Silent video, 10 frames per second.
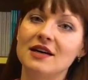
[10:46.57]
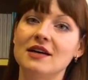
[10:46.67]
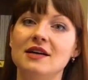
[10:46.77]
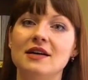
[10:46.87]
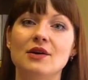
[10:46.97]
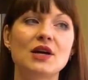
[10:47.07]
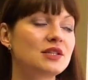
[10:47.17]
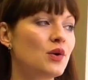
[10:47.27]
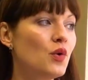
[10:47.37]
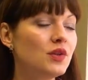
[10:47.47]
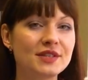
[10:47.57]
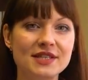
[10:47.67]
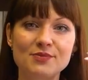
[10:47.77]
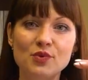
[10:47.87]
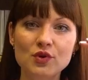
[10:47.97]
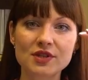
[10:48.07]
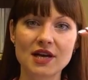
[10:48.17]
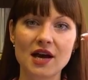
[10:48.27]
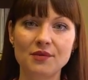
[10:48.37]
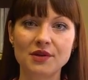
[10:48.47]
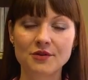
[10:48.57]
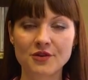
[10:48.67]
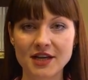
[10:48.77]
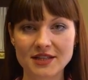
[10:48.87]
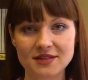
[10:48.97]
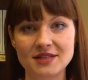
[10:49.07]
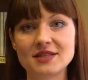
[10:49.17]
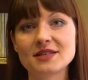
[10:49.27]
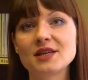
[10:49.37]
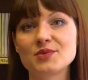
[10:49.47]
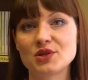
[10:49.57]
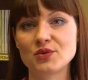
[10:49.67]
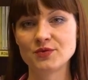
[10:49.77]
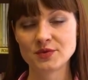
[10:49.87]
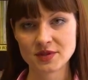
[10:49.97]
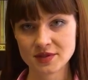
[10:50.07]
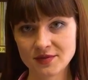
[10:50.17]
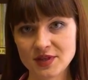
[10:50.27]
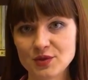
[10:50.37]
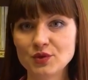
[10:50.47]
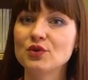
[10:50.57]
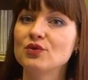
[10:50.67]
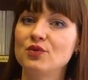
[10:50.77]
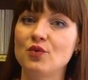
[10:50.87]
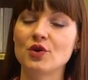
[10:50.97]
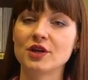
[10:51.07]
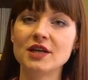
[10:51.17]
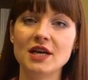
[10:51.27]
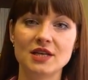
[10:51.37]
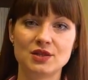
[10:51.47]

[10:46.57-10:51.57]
Guys, all these books I will write in the description of this video, don't worry.